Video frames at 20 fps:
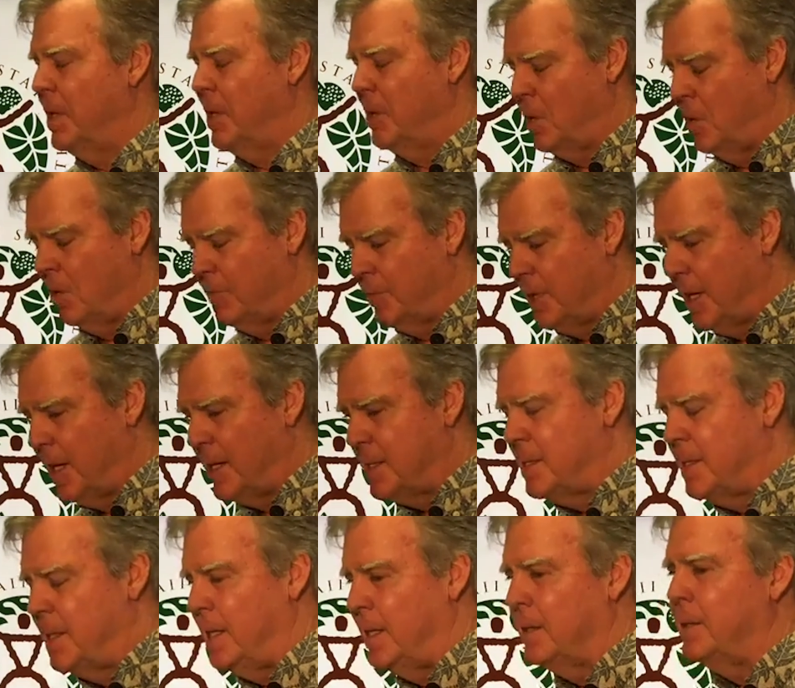
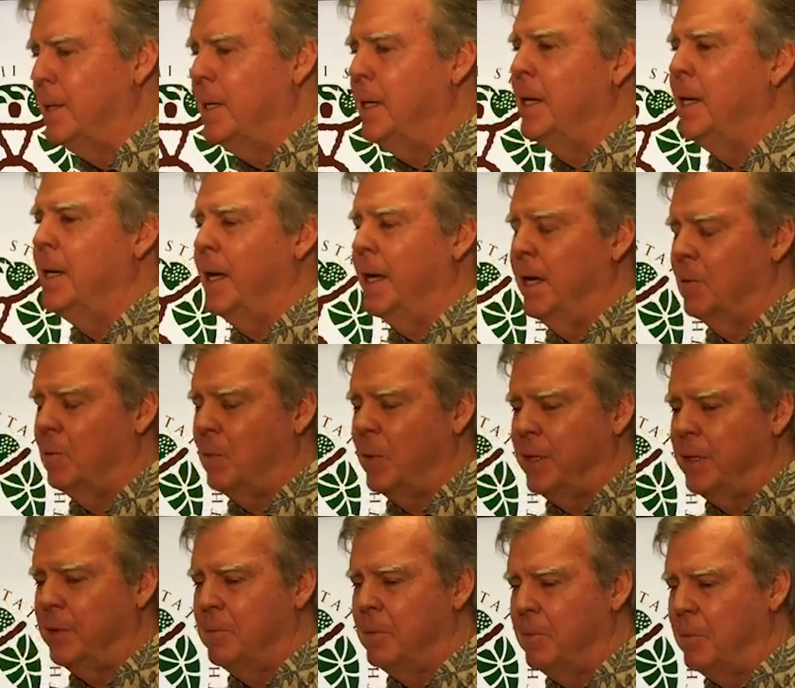COVID-19,
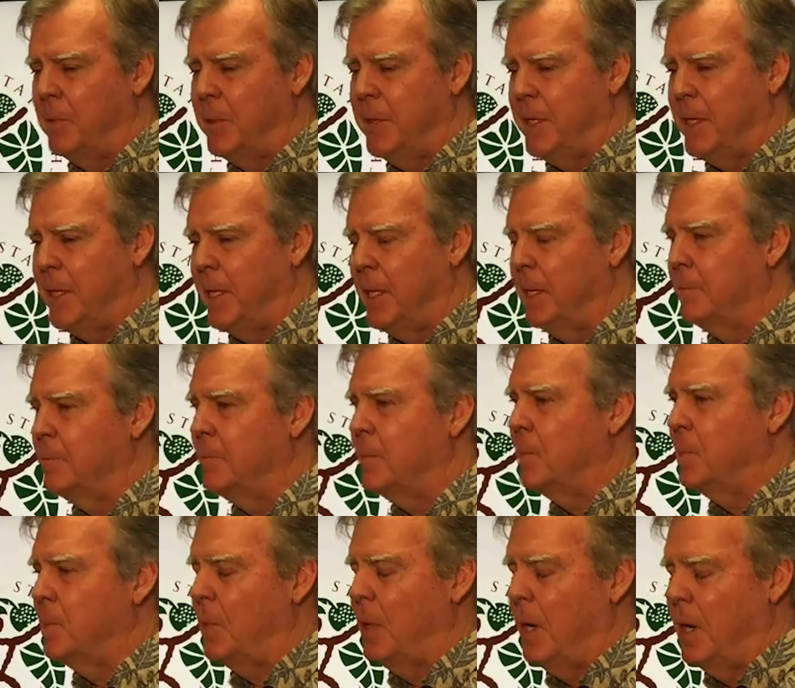and
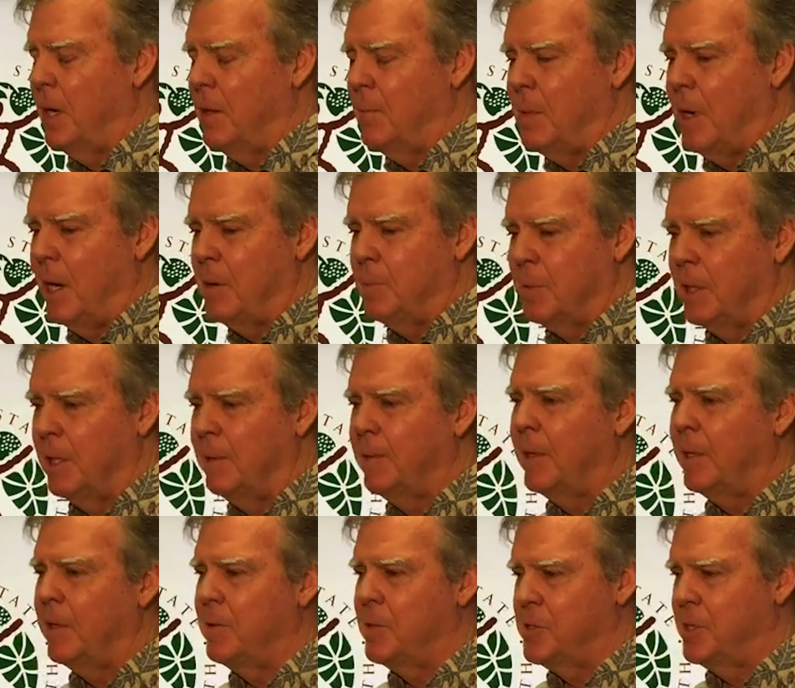our
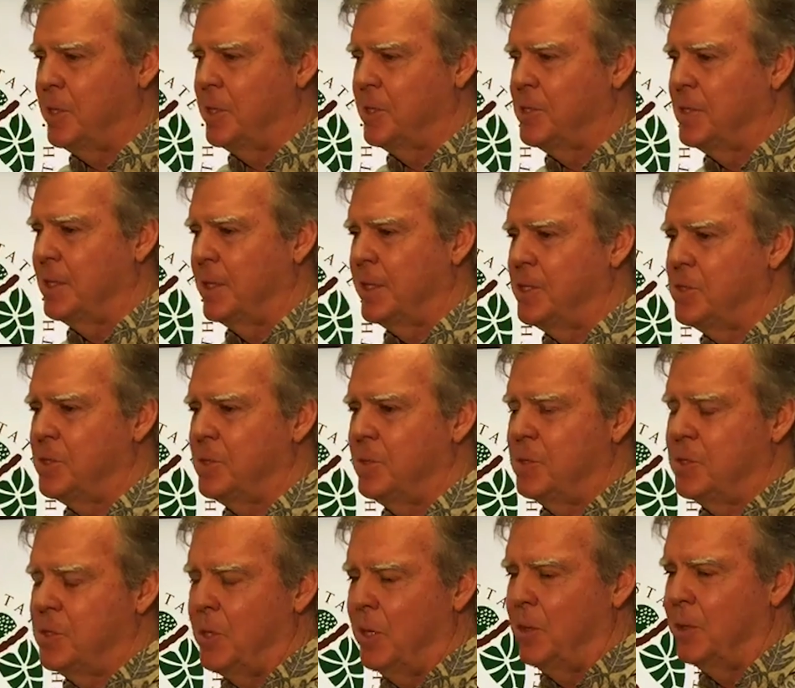preliminary results at least
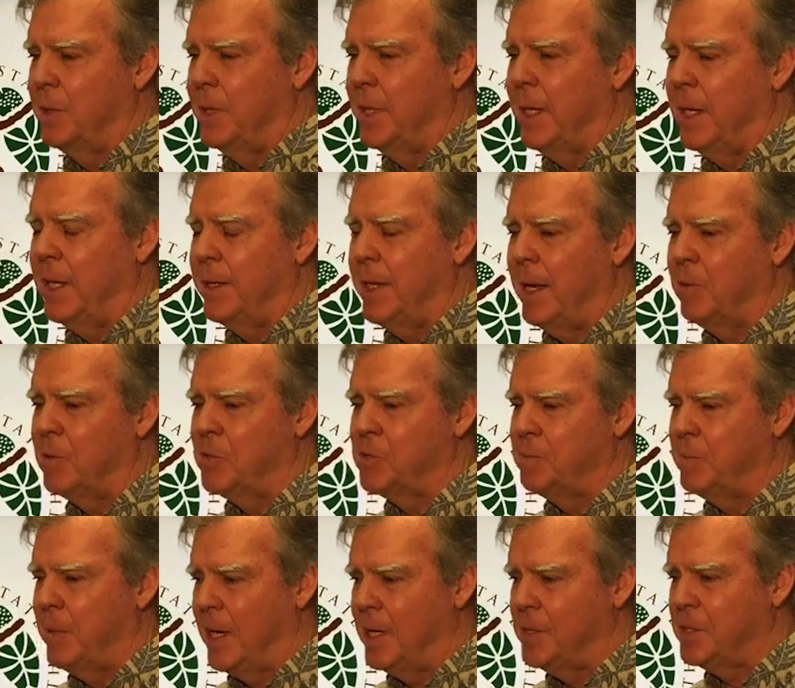showed that was
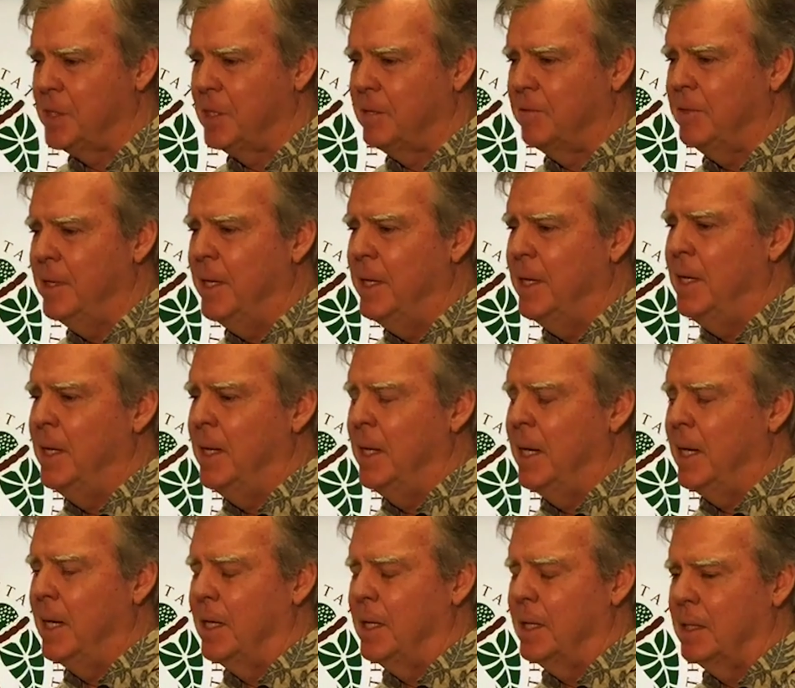positive,
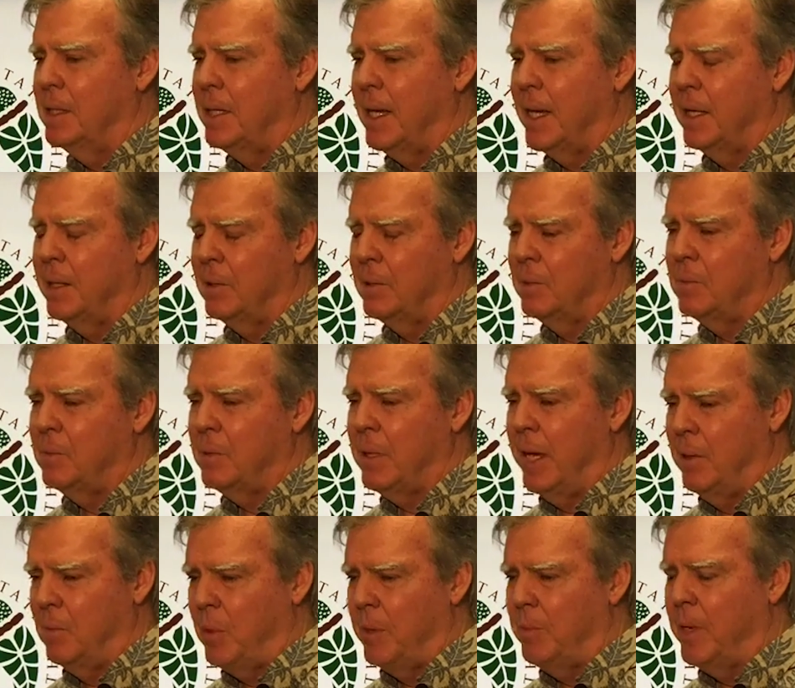and
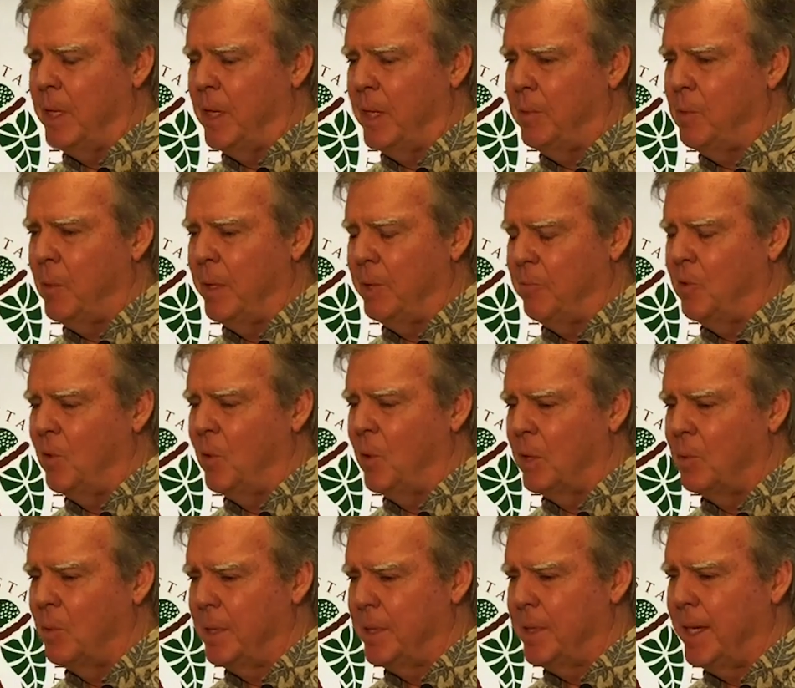we went
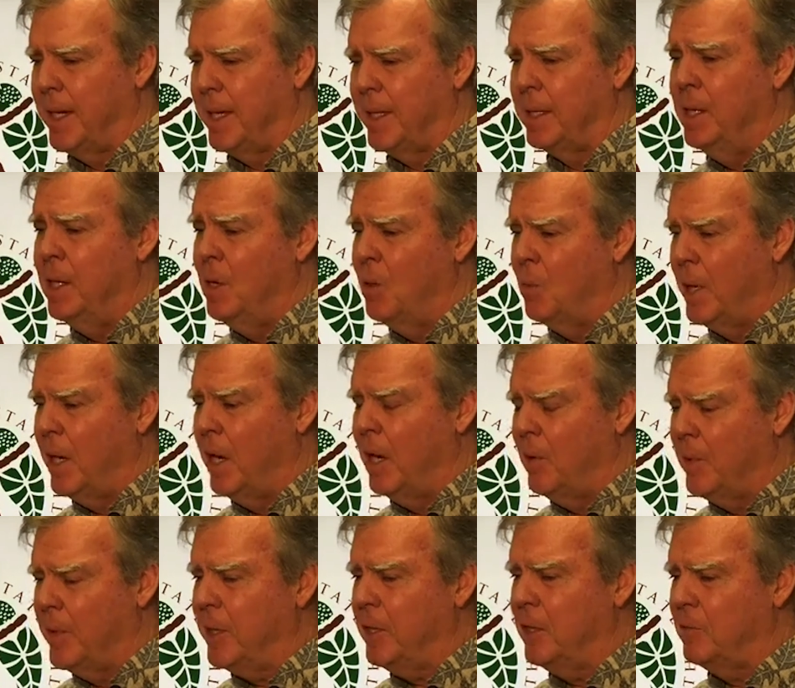forward with that. We are
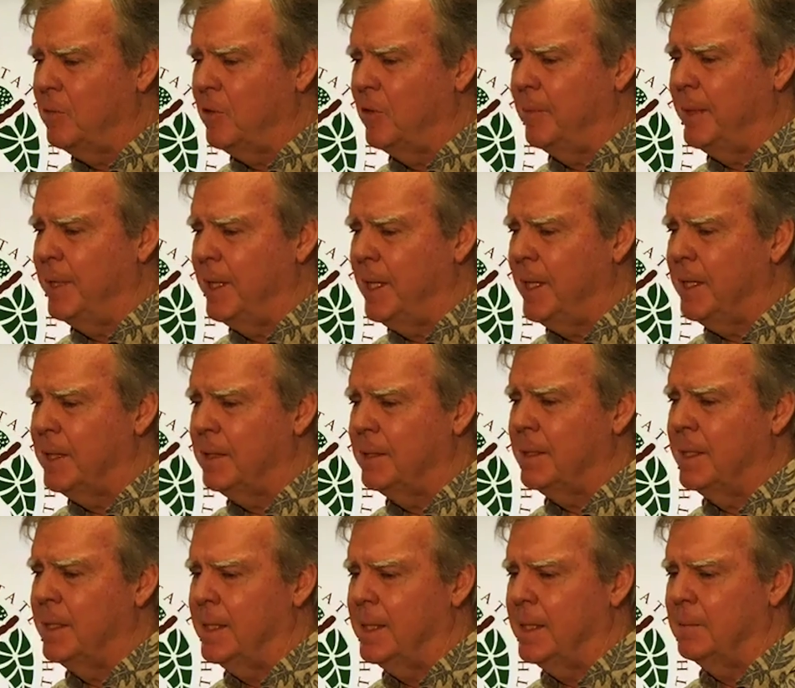reconfirming
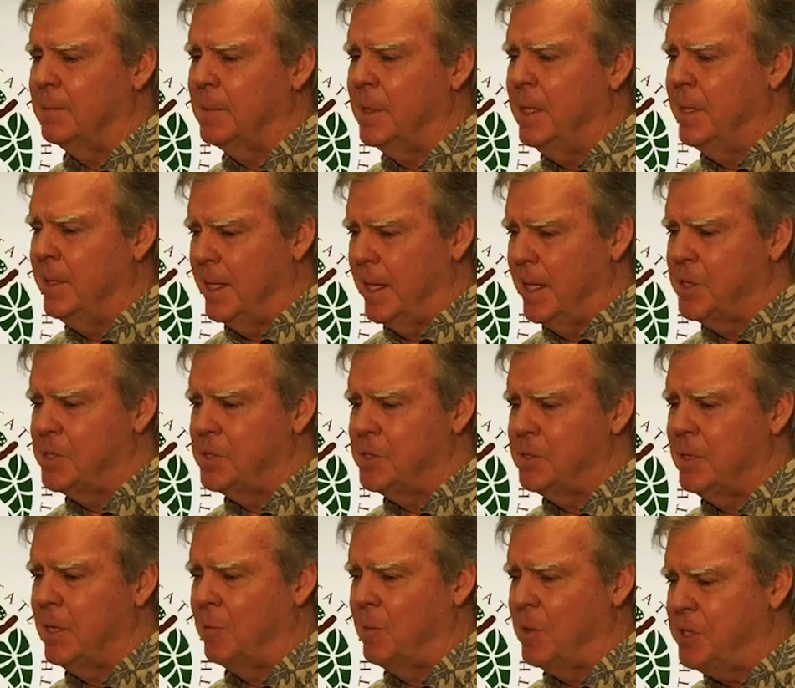that. That is
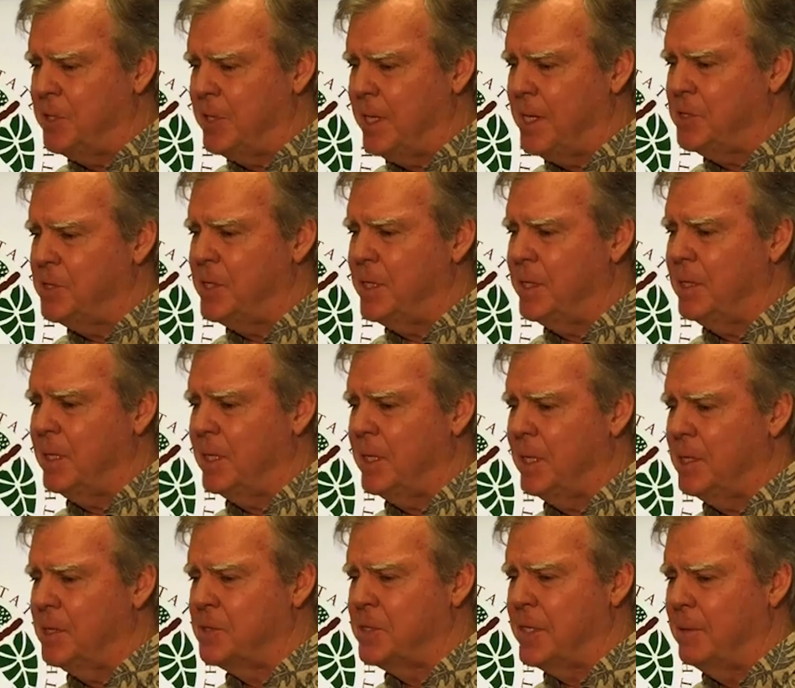a retesting
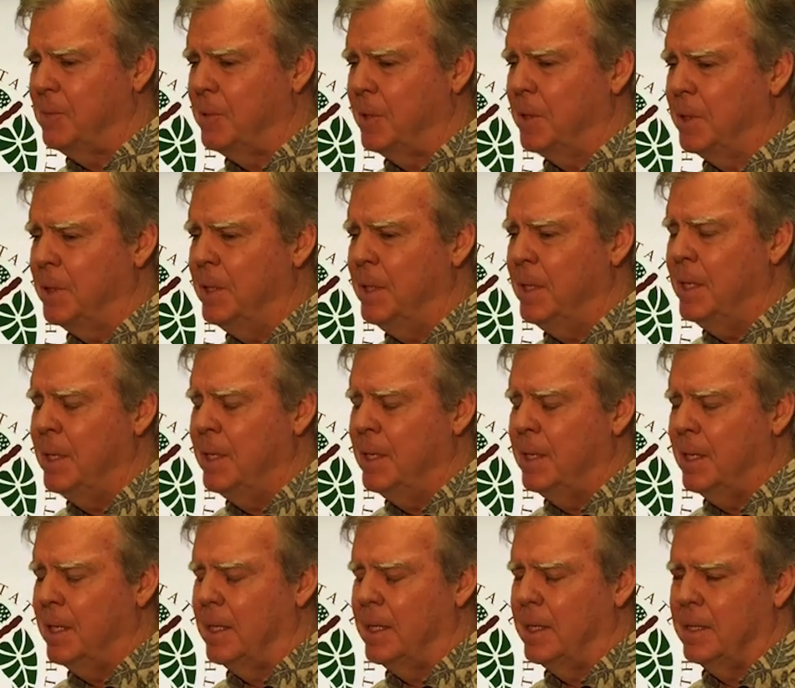sample,
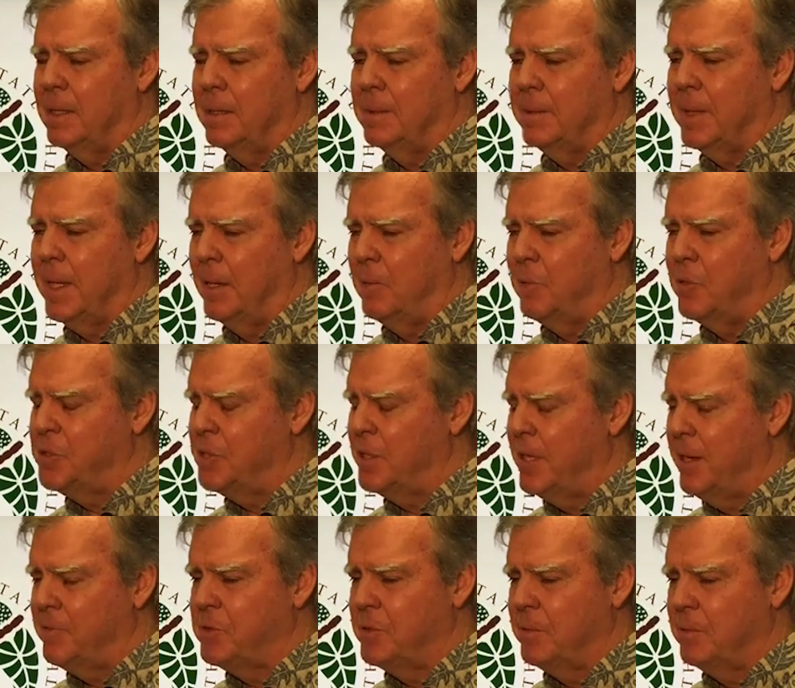and we should
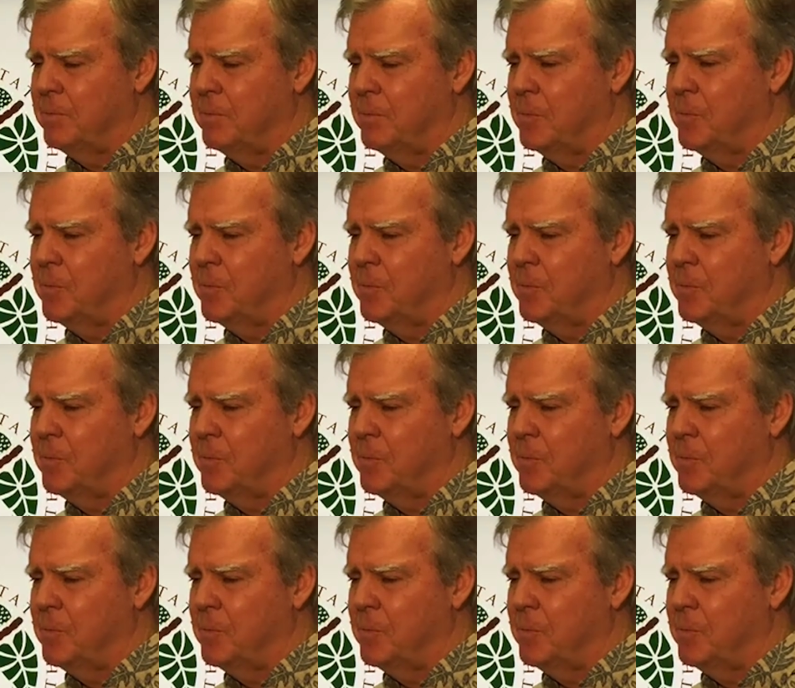have some